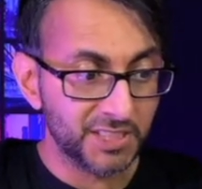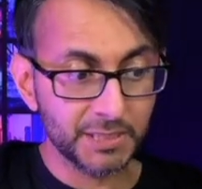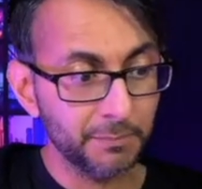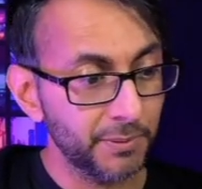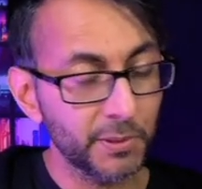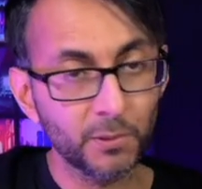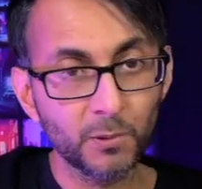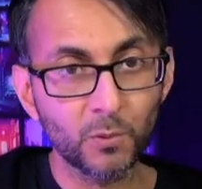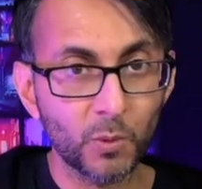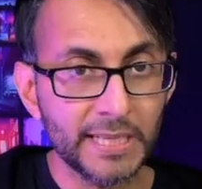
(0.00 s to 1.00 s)

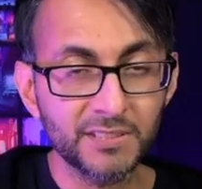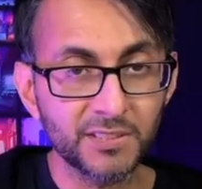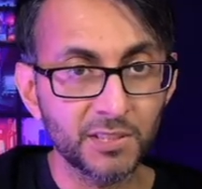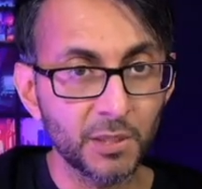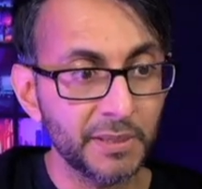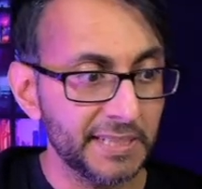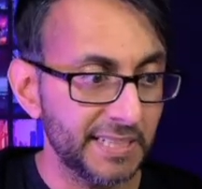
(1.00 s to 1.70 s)
simple way to do it.